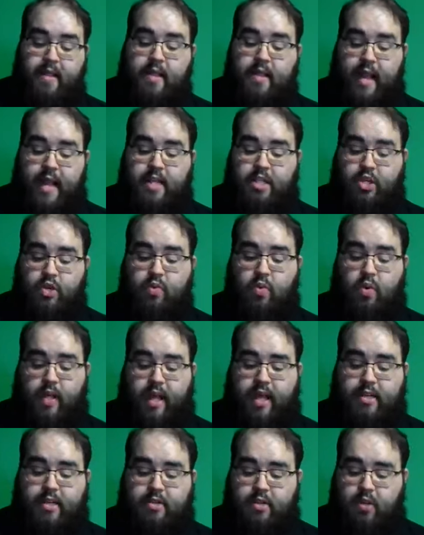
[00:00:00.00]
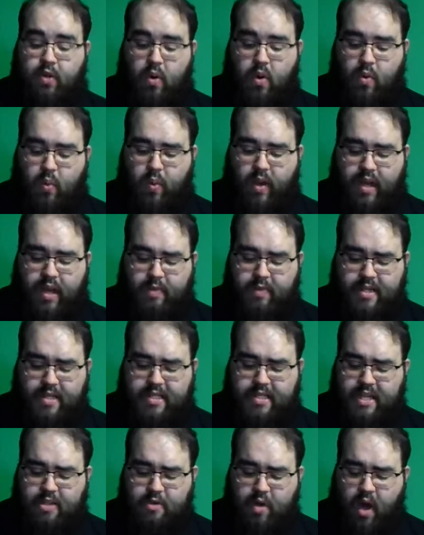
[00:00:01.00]
And then they too will answer, Lord, when did
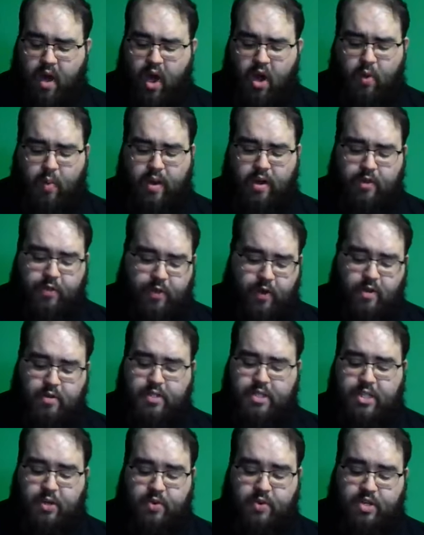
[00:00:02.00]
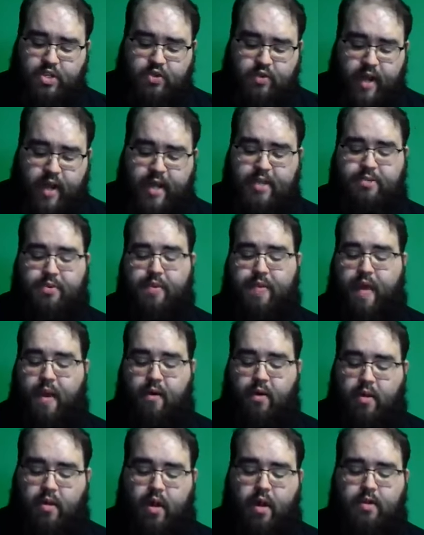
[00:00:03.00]
we see you hungry or thirsty or a stranger
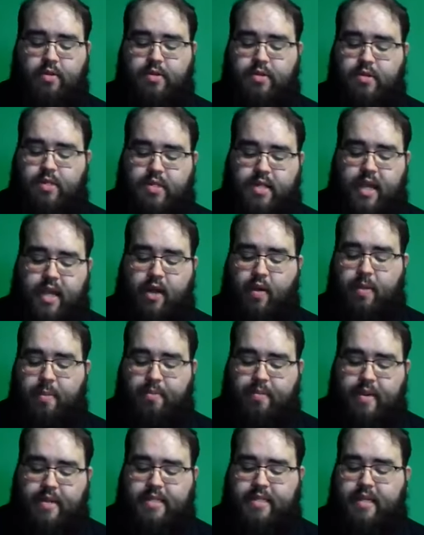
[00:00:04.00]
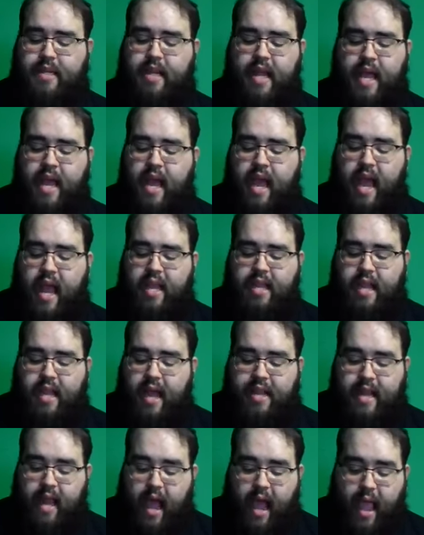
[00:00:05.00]
without clothes or sick or in prison
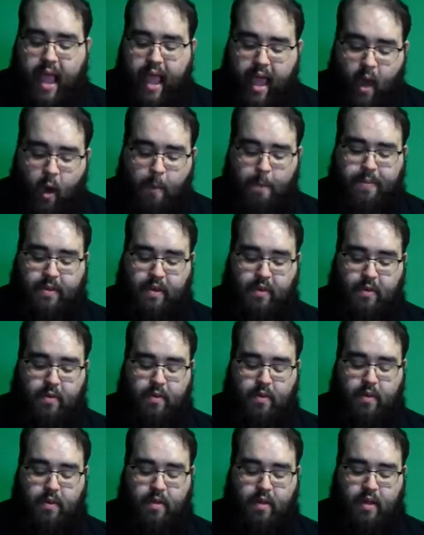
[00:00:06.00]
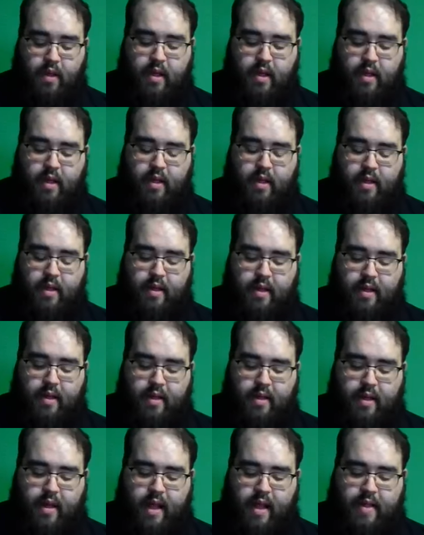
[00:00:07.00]
and not help you?
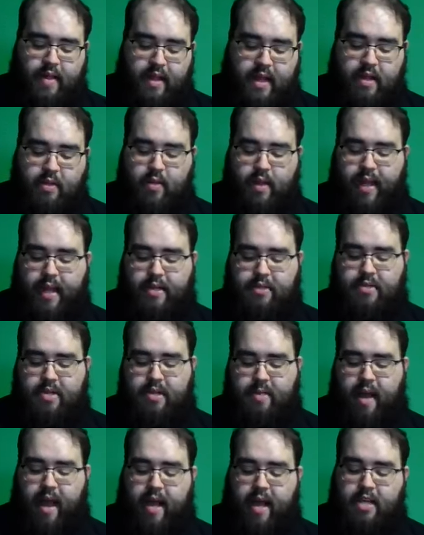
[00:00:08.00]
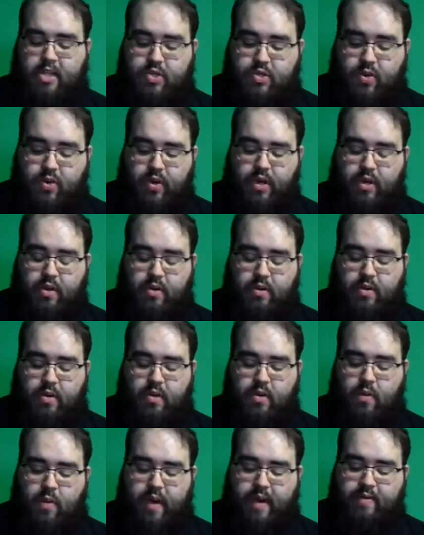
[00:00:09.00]
And then he will answer them, I assure
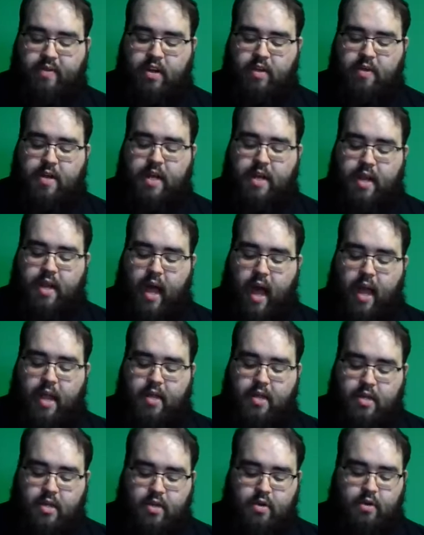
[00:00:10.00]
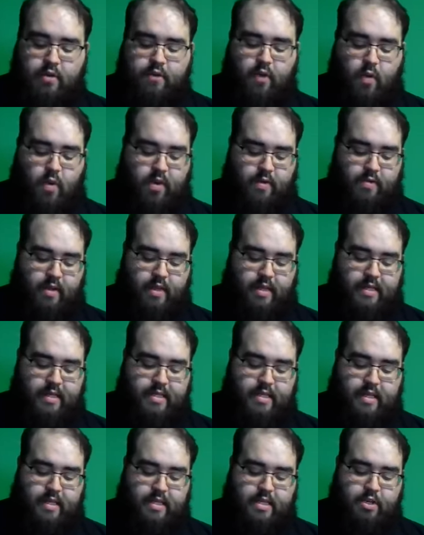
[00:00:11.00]
you, whatever you did not do for one of the
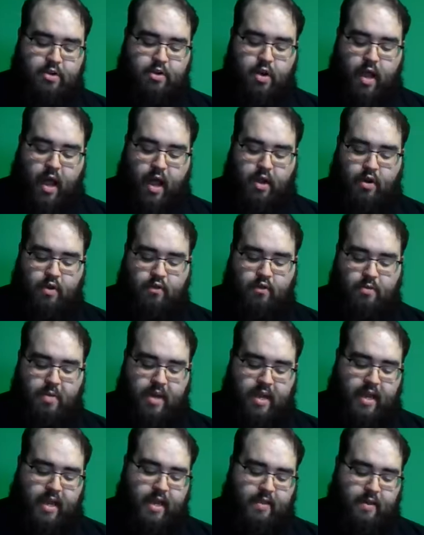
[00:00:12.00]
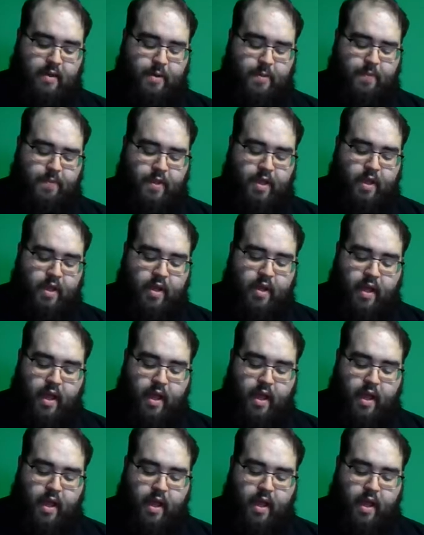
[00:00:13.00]
least of these, you did not do for me either.